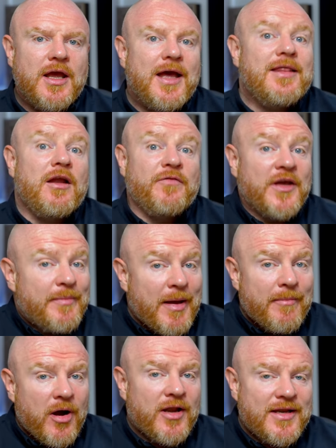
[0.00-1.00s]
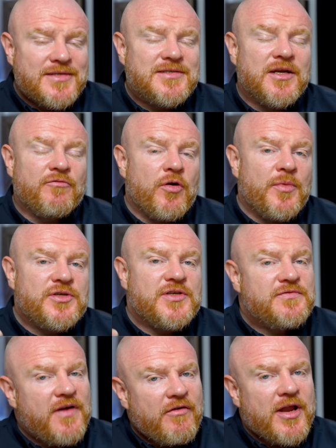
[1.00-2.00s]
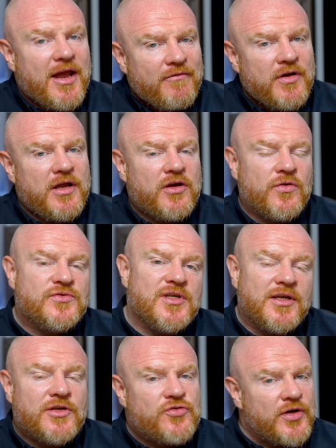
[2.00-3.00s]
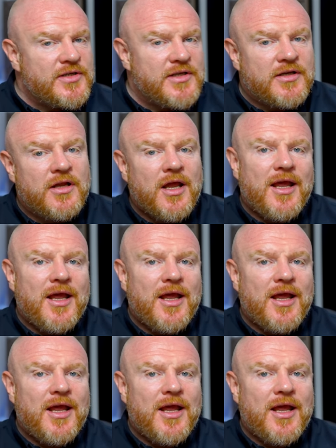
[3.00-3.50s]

And then I think about my listening room, which is very heavily acoustically treated.